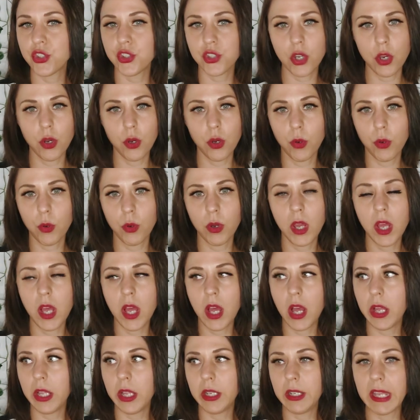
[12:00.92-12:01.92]
show
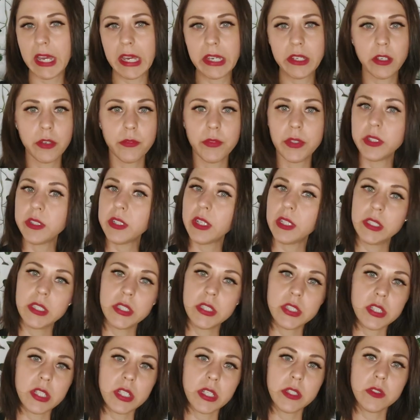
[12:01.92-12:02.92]
a lack of
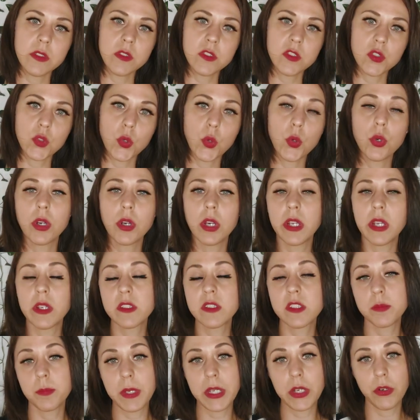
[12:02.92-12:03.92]
intelligence or
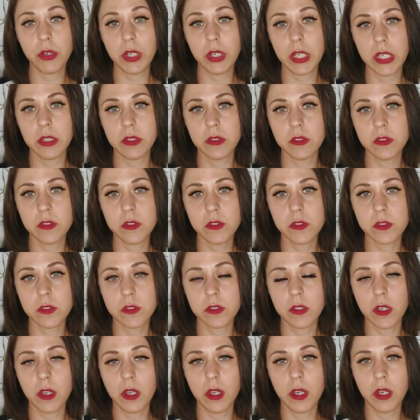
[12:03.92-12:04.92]

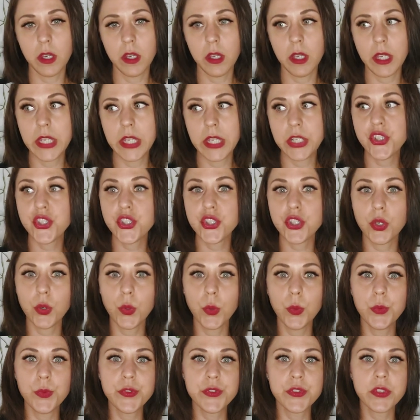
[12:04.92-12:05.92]
experience. It
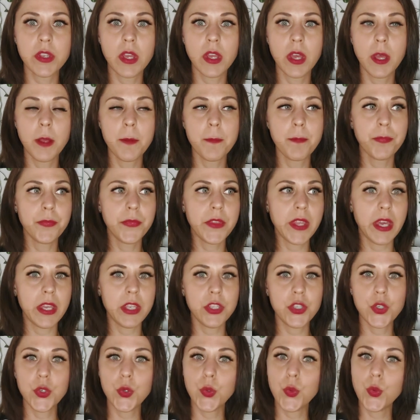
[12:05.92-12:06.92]
shows
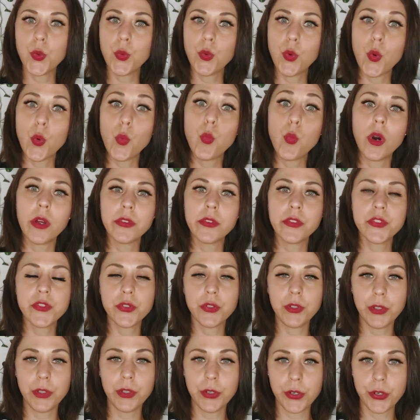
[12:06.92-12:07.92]
that you want
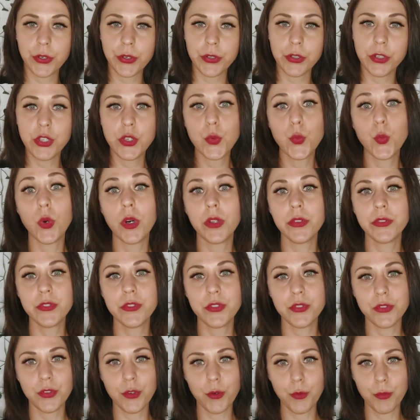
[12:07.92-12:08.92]
to learn, you want
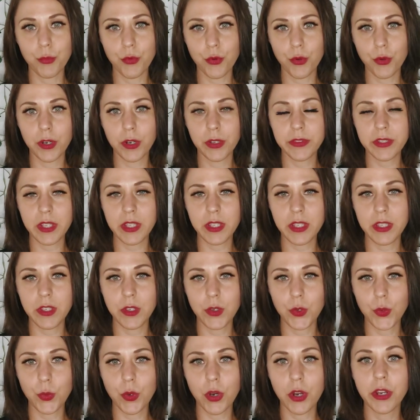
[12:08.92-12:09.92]
to know more, that
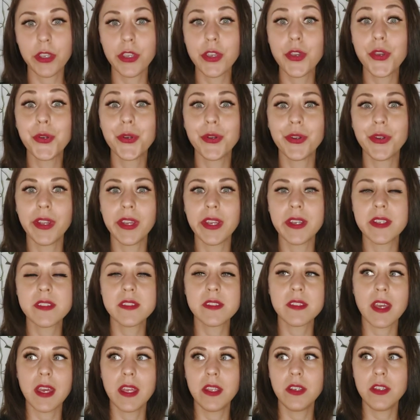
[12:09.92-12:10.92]
you are
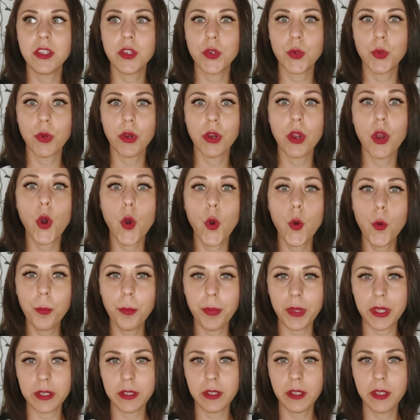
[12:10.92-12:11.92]
curious and you are
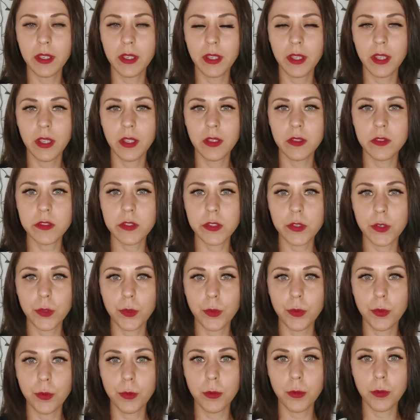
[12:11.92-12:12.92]
open
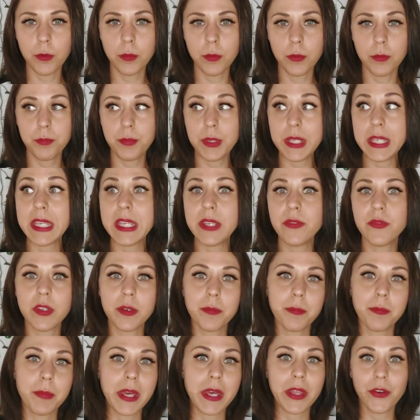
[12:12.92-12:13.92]
to be
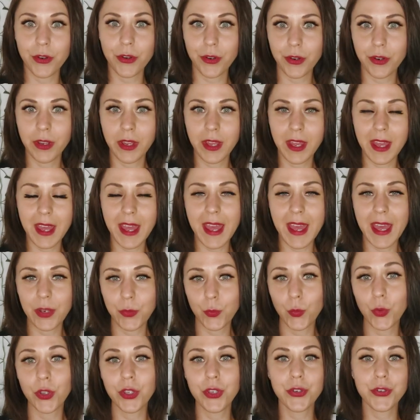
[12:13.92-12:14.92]
even better
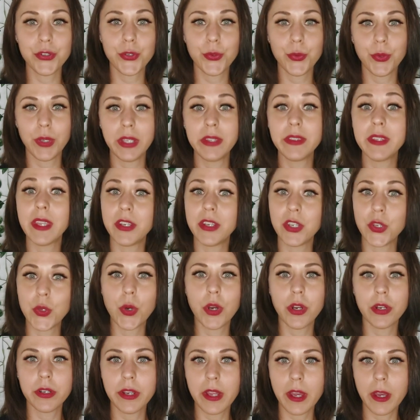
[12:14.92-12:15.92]
at what you're doing than you
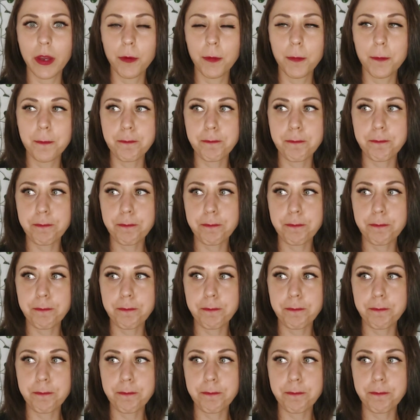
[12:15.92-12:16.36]
are now.